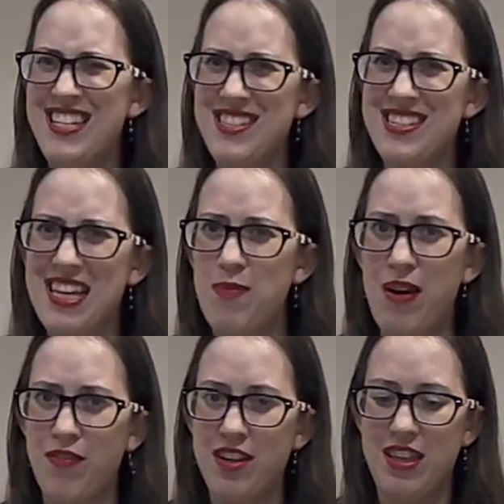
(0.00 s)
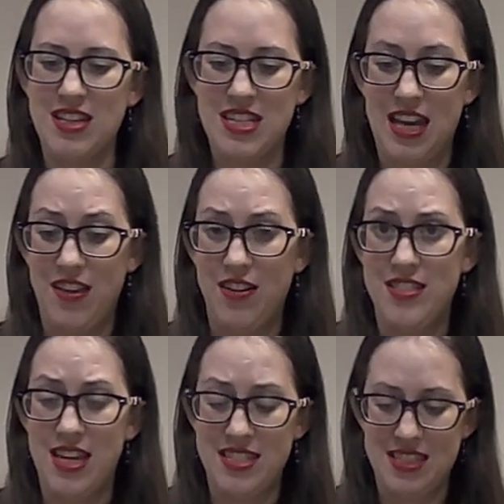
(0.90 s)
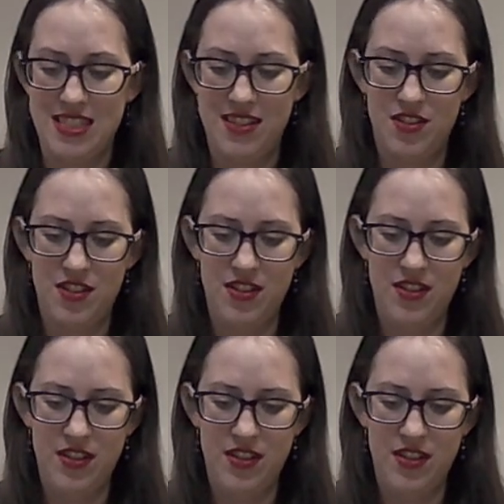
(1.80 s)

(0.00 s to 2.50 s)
just to keep everything together as I stitch.